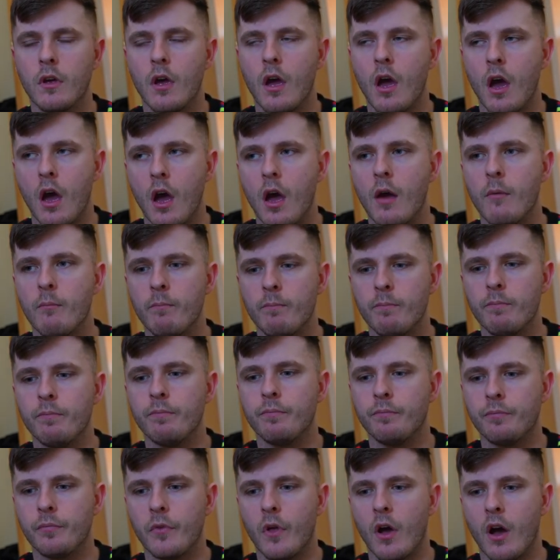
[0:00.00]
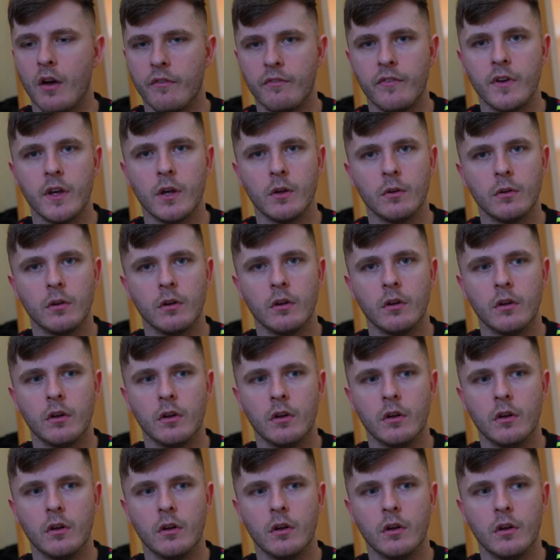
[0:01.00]
I feel,
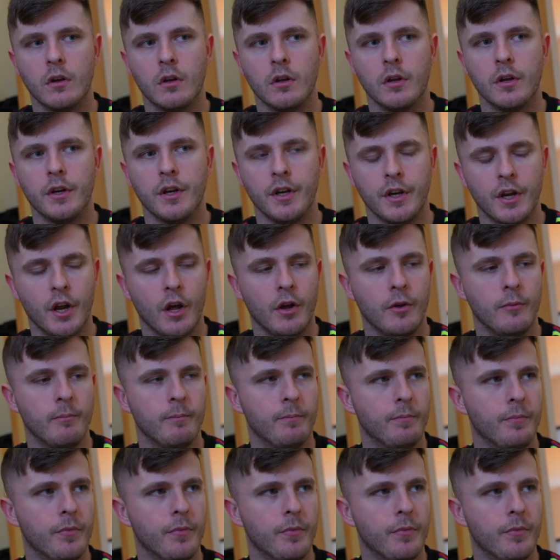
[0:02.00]
you know.